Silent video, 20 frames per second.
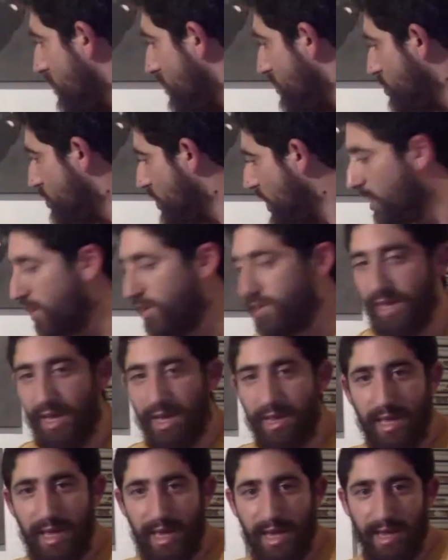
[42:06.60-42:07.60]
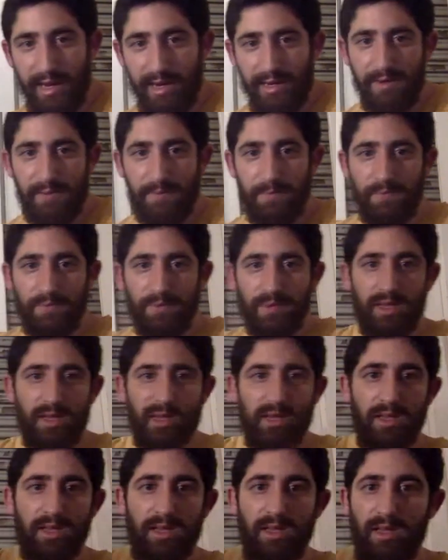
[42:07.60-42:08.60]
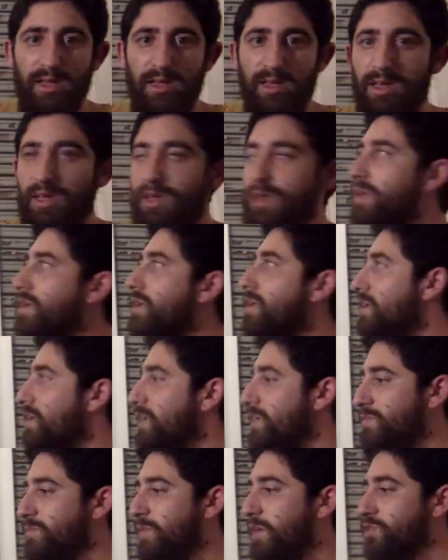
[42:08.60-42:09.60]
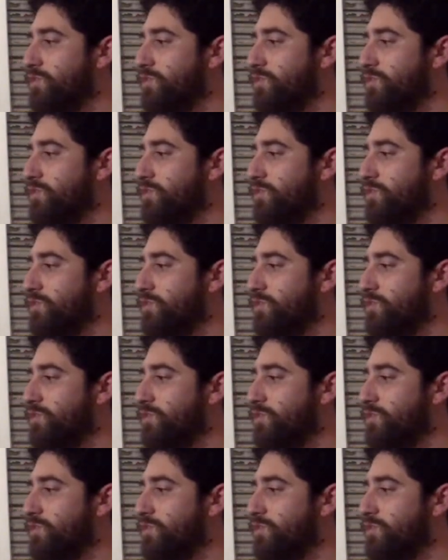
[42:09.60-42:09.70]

J, on the other hand, is much